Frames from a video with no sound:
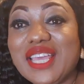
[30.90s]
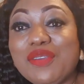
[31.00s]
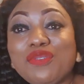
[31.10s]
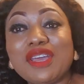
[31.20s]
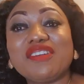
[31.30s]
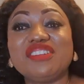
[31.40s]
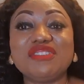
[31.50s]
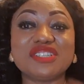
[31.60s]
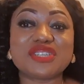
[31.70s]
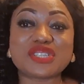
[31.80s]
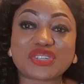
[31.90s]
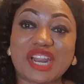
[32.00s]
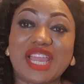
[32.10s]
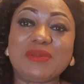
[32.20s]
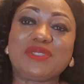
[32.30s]
If you have never
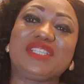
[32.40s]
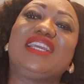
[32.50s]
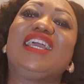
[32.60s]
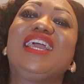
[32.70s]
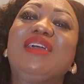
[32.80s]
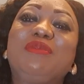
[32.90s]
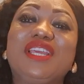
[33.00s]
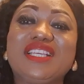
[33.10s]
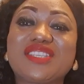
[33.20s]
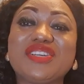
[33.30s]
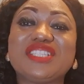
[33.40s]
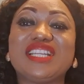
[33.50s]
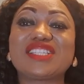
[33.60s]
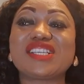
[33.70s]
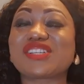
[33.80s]
subscribed, please
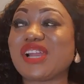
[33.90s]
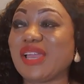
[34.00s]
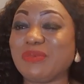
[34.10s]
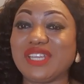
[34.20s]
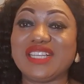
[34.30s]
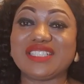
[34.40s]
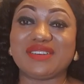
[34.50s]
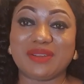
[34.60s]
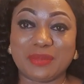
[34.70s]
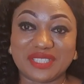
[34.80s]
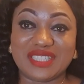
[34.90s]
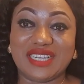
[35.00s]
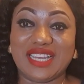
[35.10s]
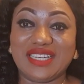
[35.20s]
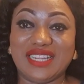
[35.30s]
consider subscribing. It's the red
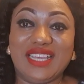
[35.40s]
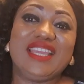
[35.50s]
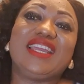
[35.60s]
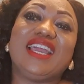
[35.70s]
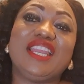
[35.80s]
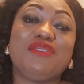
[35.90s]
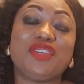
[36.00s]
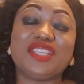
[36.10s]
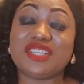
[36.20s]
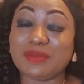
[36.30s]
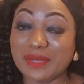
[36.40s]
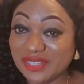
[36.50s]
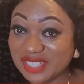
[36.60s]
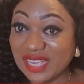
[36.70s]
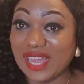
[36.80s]
button down there, and if you hit on the
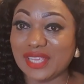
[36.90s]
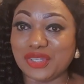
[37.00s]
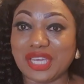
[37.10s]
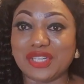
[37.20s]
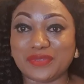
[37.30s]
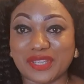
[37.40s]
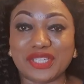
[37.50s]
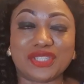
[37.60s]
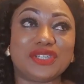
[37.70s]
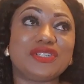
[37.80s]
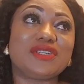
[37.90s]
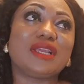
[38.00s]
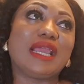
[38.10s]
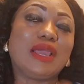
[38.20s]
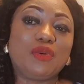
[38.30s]
bell sign, you get a notification
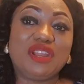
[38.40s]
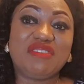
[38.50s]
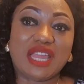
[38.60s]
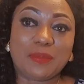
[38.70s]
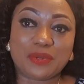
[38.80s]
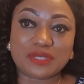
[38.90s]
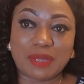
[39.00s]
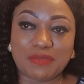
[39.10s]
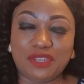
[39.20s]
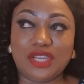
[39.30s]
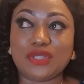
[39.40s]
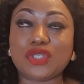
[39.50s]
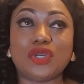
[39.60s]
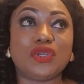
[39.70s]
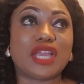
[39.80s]
whenever I post my video,
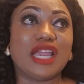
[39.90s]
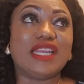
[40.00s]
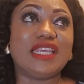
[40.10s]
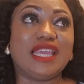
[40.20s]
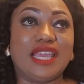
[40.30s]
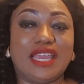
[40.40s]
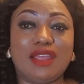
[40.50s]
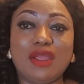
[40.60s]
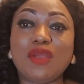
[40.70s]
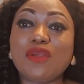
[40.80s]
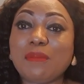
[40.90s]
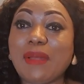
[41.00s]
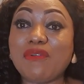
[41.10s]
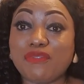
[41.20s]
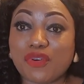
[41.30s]
so you can hear
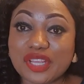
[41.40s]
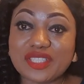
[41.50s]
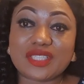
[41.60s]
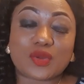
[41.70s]
my voice.